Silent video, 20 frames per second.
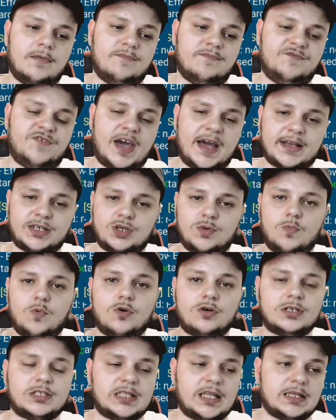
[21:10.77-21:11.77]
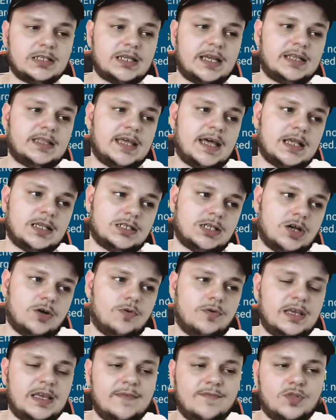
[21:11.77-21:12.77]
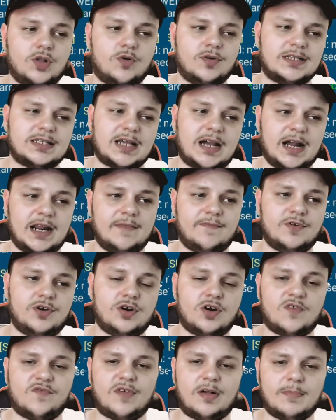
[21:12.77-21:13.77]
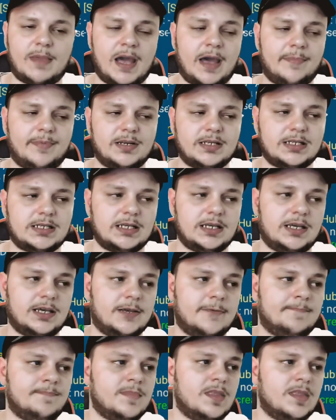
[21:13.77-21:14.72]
faction wars, things like that. So even though it's kind of a nerf, I'm happy to see it.